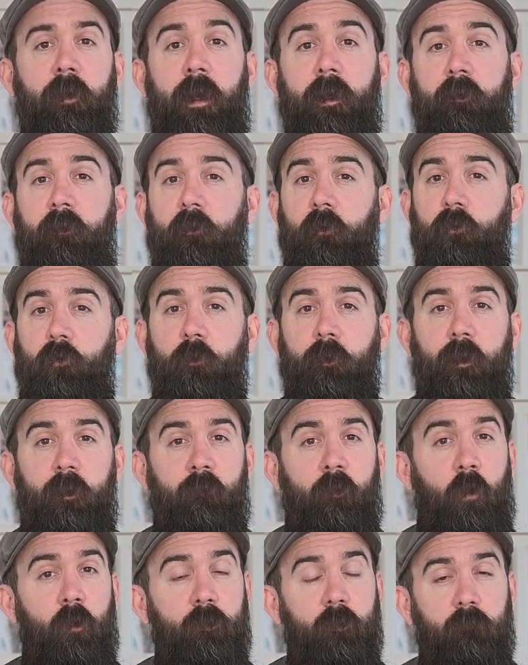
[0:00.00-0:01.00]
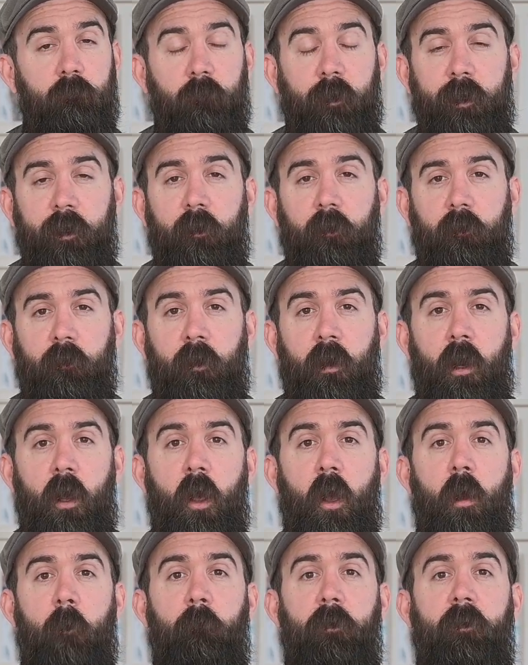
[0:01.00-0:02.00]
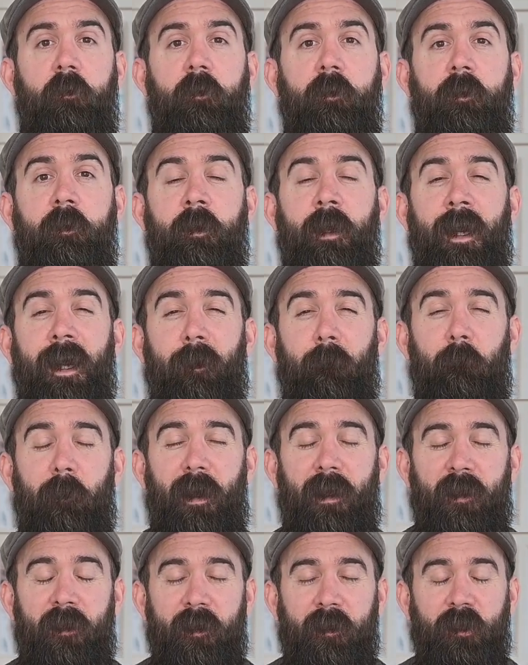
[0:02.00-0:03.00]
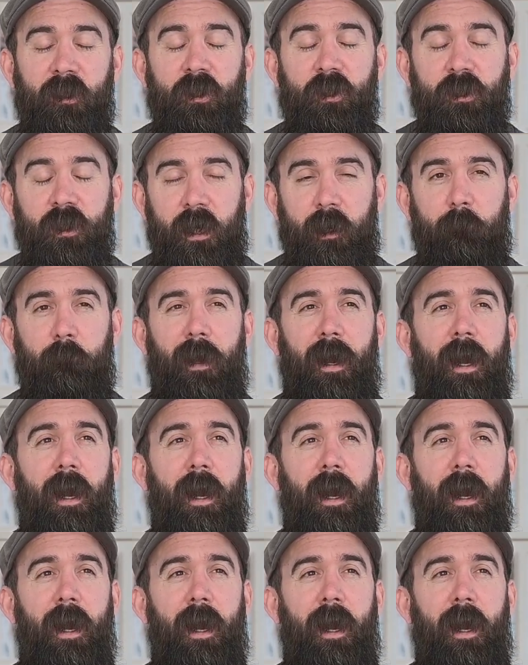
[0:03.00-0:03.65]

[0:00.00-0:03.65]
I still do that on the regular, but to keep this shape,